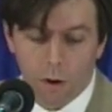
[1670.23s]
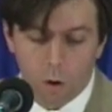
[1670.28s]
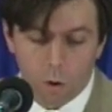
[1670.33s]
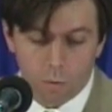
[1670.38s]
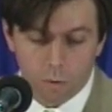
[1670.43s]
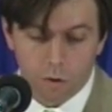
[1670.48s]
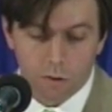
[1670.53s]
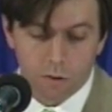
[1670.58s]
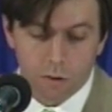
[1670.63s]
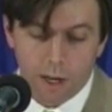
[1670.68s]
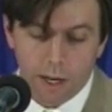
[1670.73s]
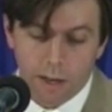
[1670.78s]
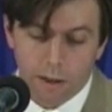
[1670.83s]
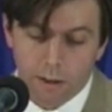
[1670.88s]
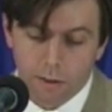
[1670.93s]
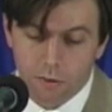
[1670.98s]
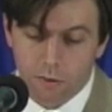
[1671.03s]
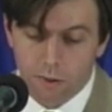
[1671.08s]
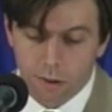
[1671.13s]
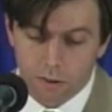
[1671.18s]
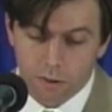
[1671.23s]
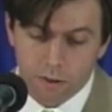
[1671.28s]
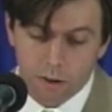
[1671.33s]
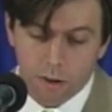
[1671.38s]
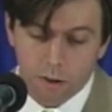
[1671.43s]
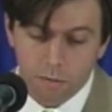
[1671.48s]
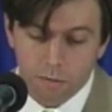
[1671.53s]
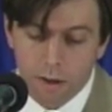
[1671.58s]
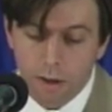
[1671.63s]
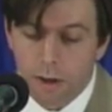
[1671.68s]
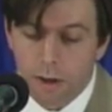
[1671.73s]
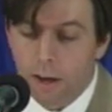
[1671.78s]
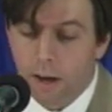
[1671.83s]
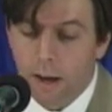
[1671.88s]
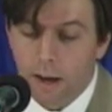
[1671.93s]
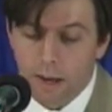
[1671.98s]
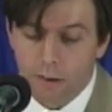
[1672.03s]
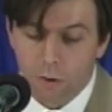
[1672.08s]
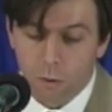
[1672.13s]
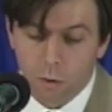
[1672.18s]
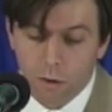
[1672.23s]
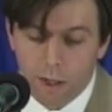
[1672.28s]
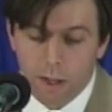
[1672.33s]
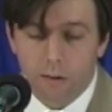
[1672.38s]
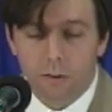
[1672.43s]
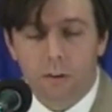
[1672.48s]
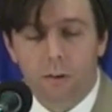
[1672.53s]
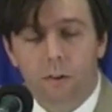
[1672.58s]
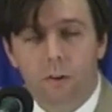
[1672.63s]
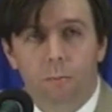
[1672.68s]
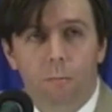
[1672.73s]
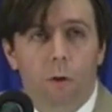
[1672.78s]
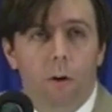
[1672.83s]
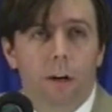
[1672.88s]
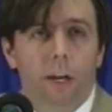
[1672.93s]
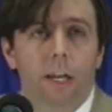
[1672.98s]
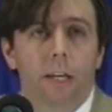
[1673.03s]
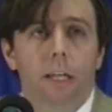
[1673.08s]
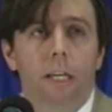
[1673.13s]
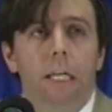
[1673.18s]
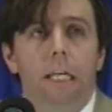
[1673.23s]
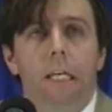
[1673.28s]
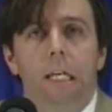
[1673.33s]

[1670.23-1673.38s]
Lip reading: oversight consists of as it relates to this market.